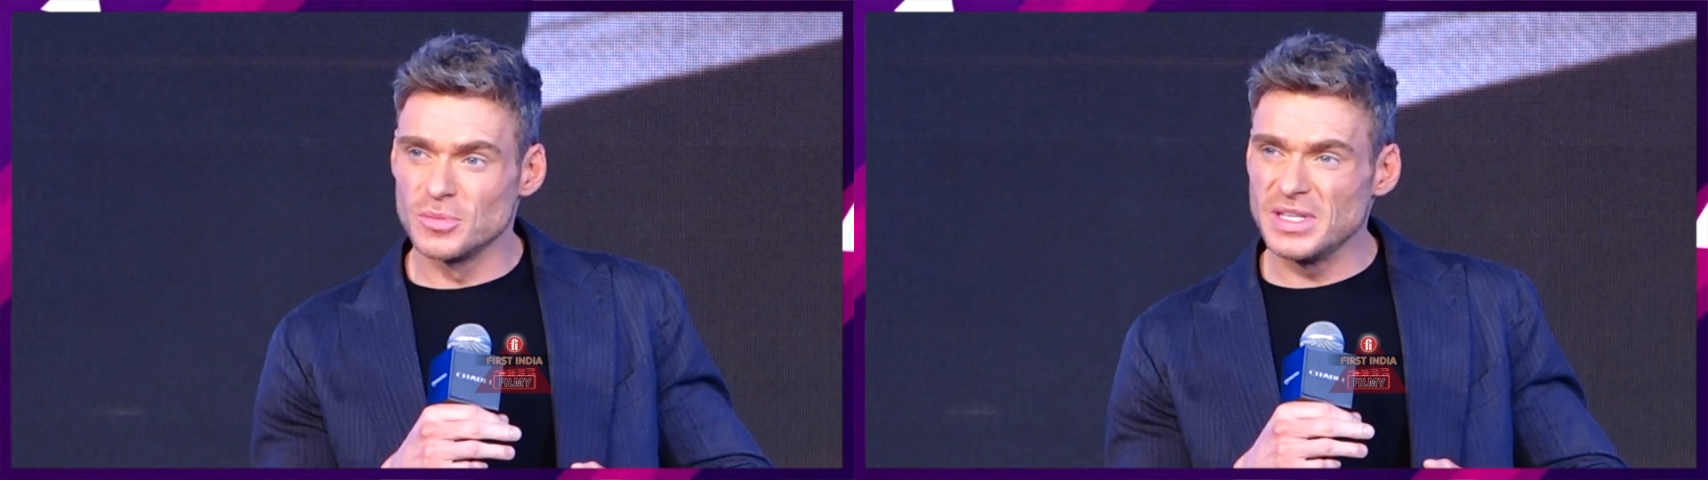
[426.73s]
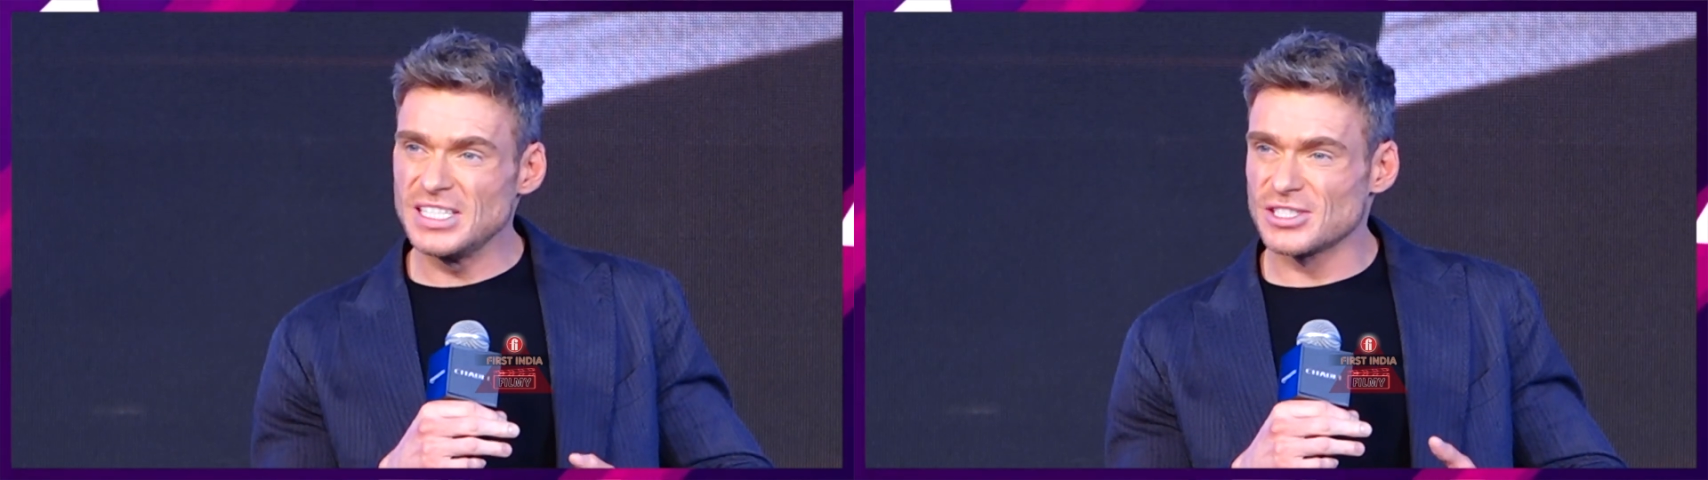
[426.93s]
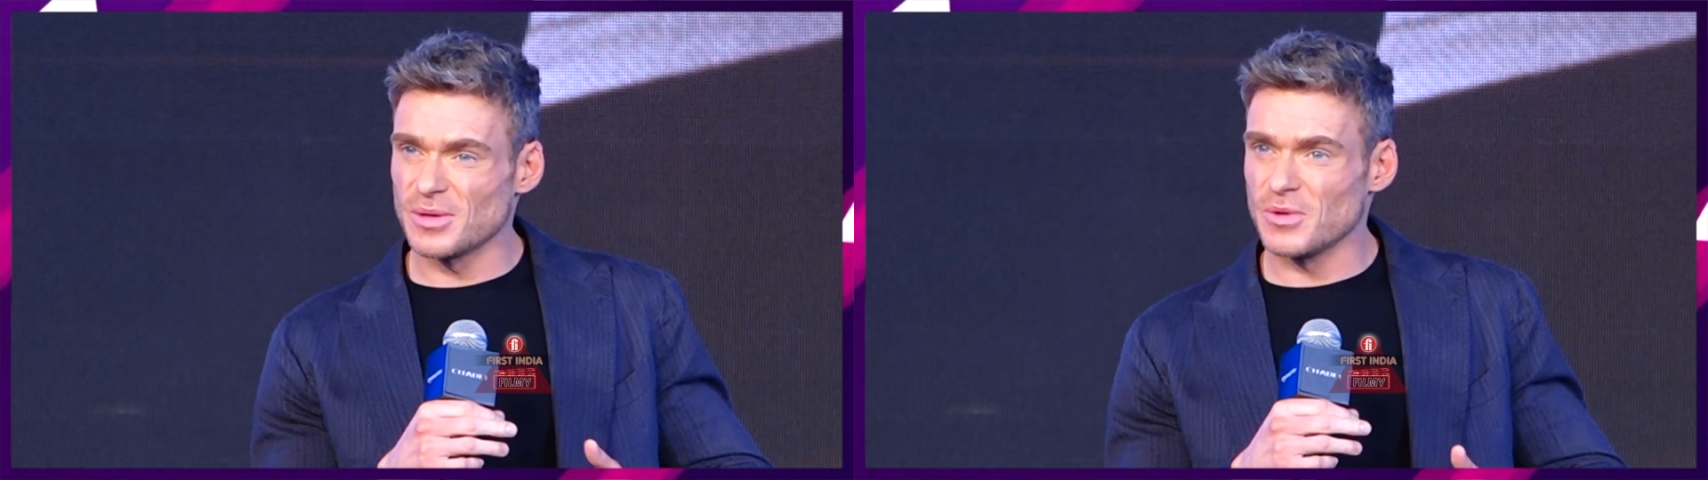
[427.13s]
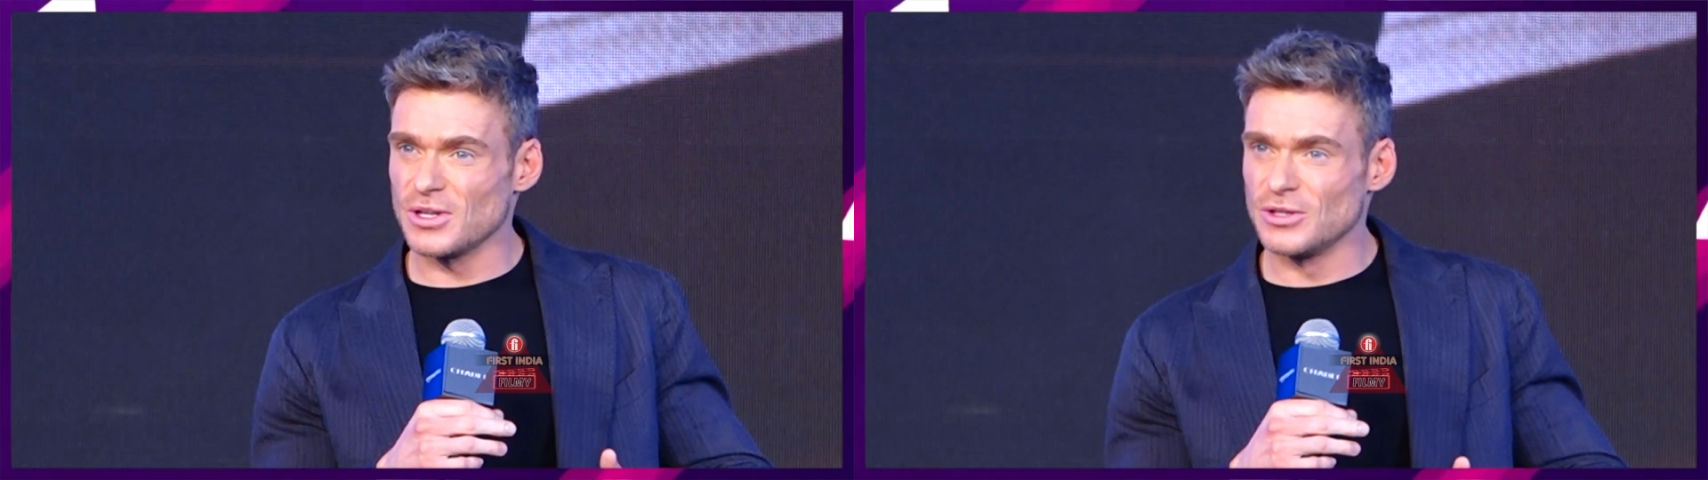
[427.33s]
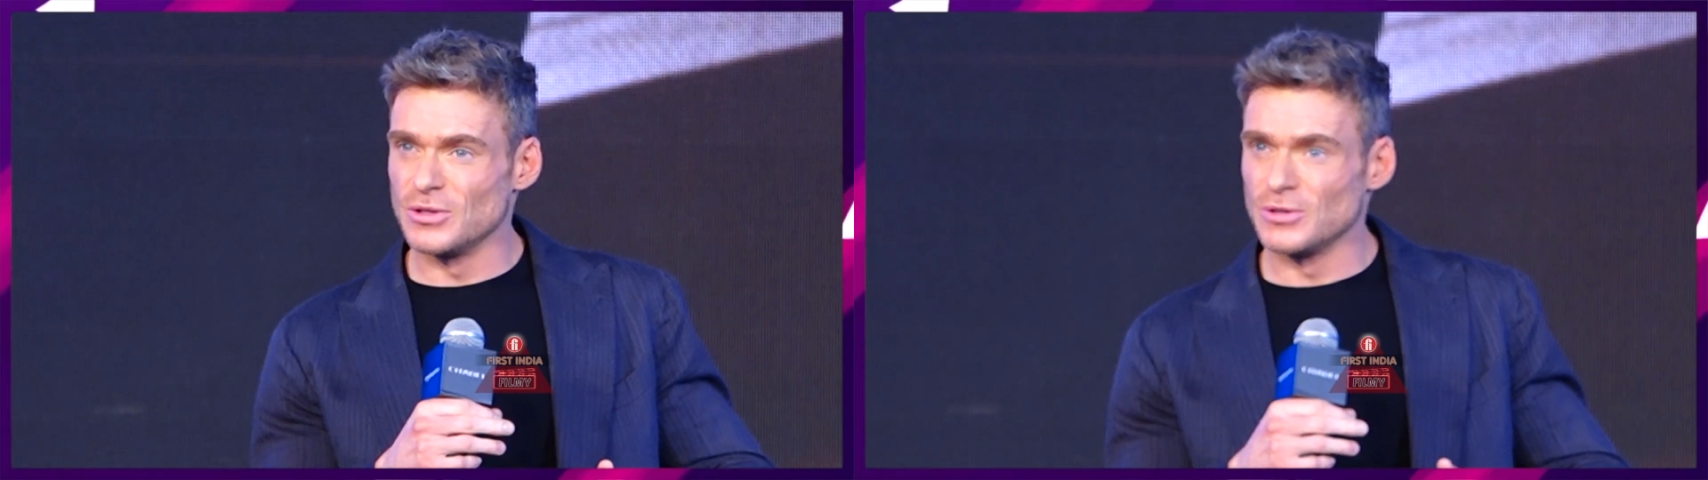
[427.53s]
be
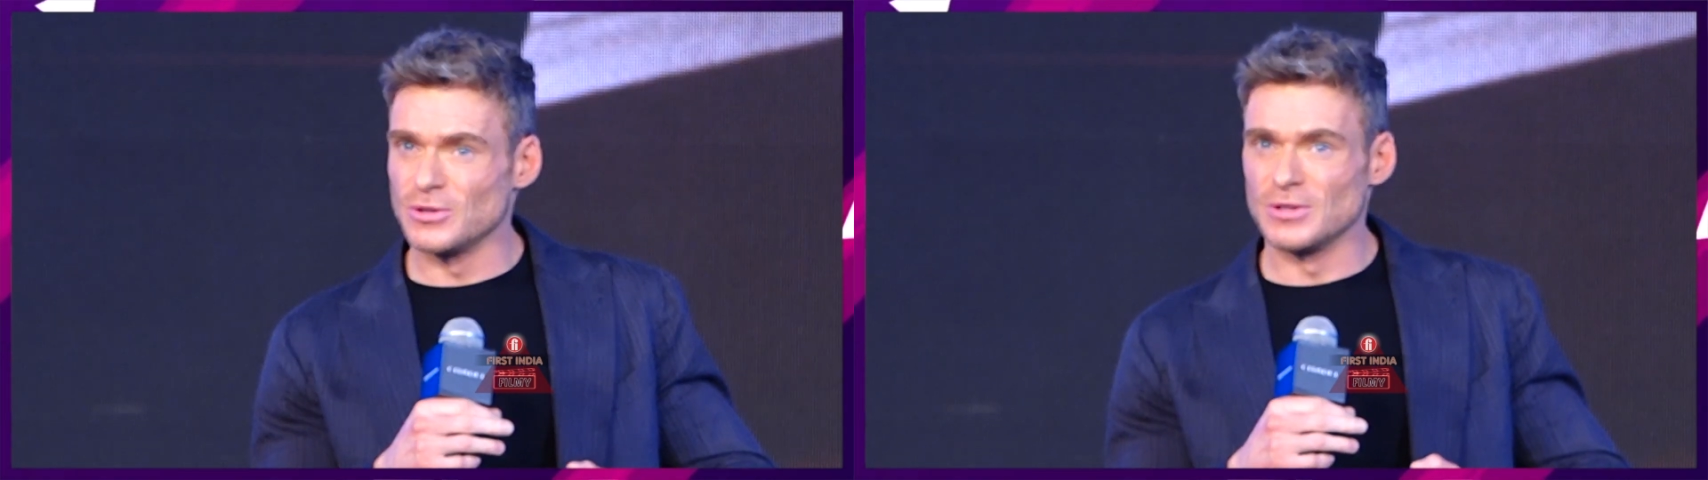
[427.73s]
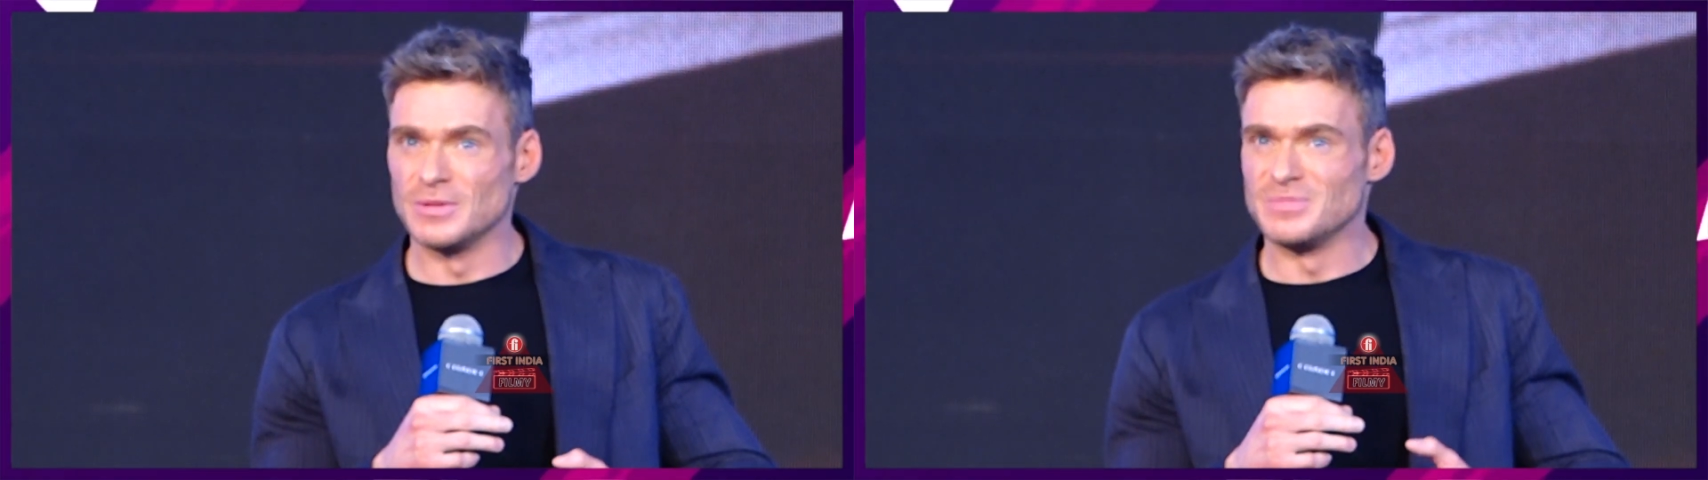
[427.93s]
someone who